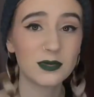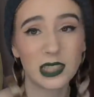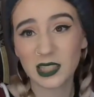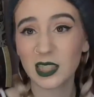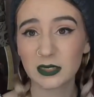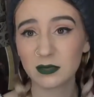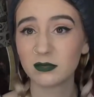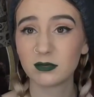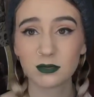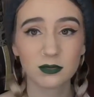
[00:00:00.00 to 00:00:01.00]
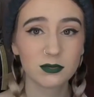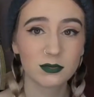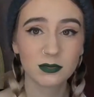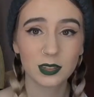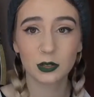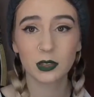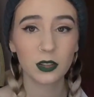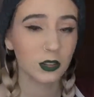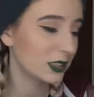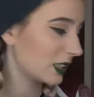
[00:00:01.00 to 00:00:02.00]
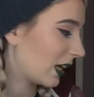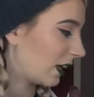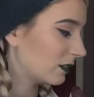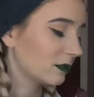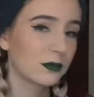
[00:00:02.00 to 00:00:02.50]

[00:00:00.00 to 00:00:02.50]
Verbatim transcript: That's it. That's all I have got to say.